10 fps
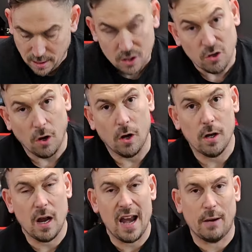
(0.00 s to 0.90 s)

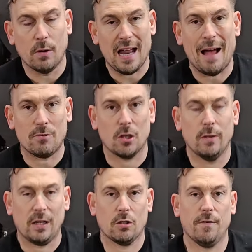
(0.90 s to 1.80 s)
So, and I would
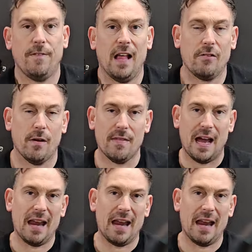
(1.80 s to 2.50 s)
absolutely go to failure on that.